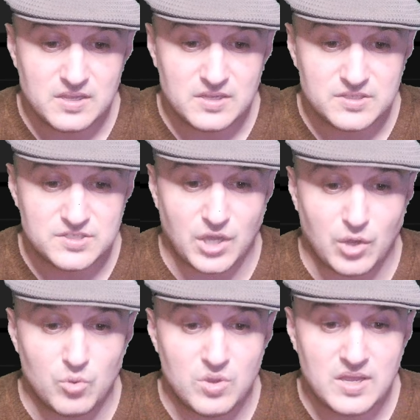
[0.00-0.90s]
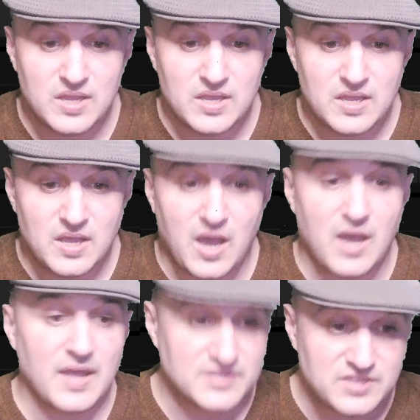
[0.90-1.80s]
So
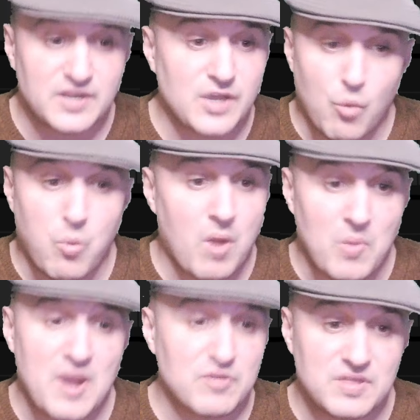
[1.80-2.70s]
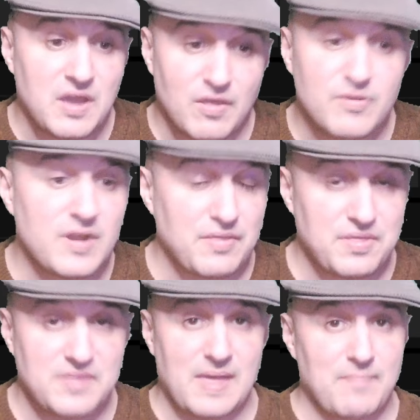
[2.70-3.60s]
uh, it's going to go one way or the other, and I
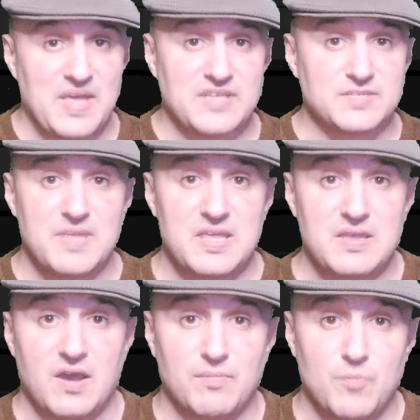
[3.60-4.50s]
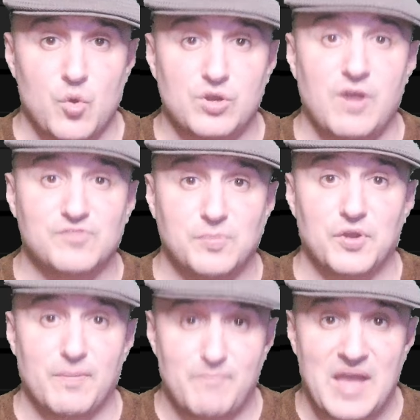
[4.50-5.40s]
think that makes me uh, more comfortable
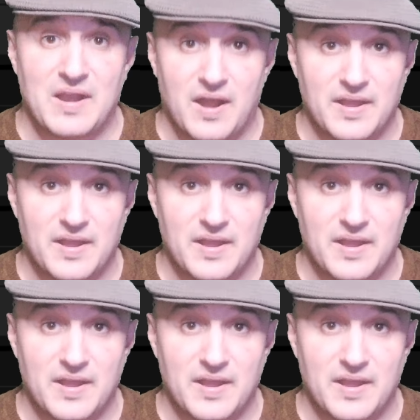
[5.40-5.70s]
to bet on